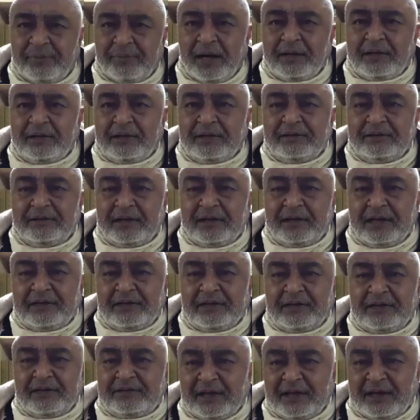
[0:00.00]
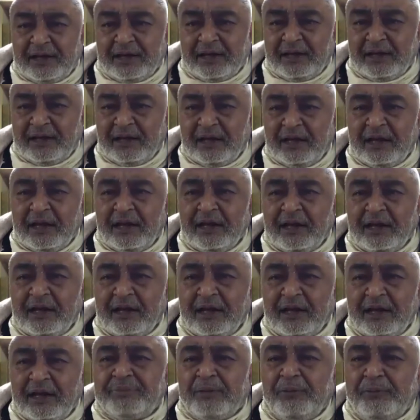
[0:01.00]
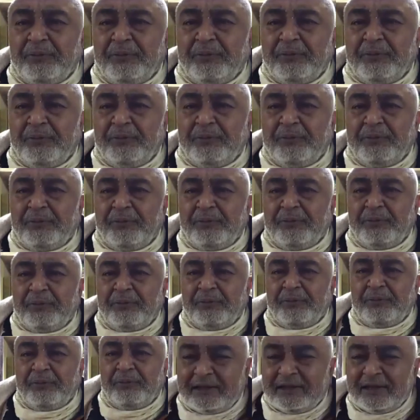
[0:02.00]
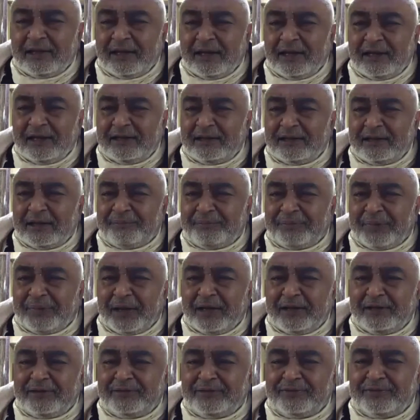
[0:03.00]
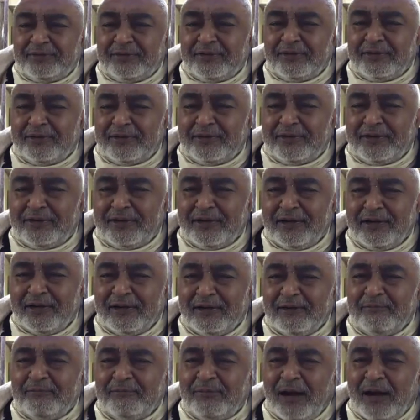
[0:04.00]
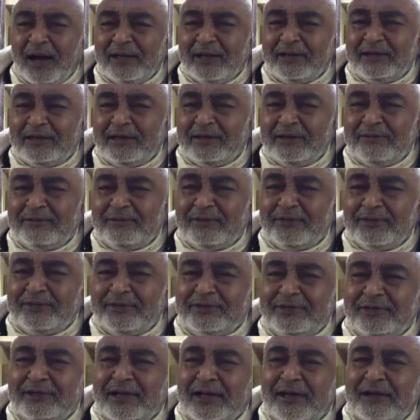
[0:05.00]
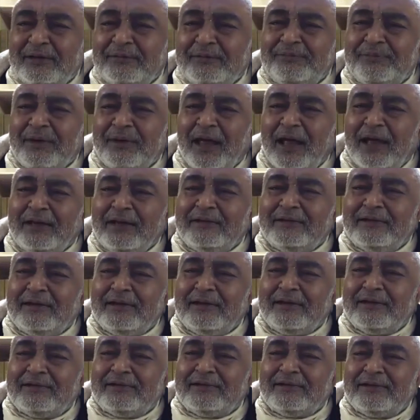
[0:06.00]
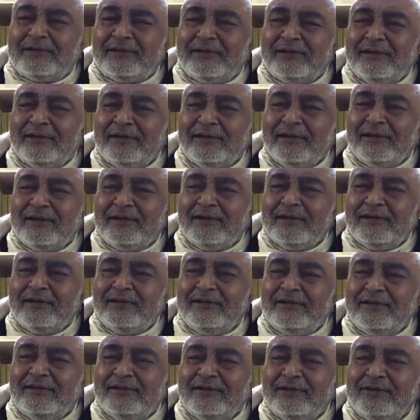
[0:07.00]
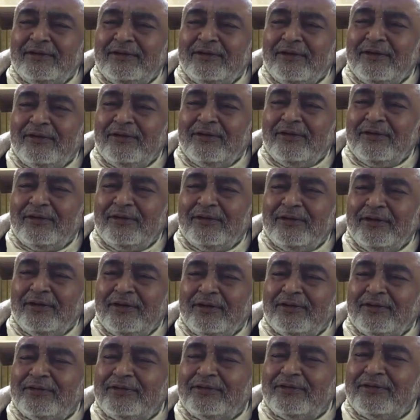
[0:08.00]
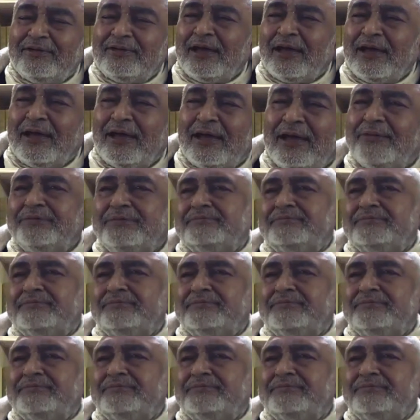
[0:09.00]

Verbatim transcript: But this thing, Prabhupada writes in the page 4, by devotional practice, you know yourself.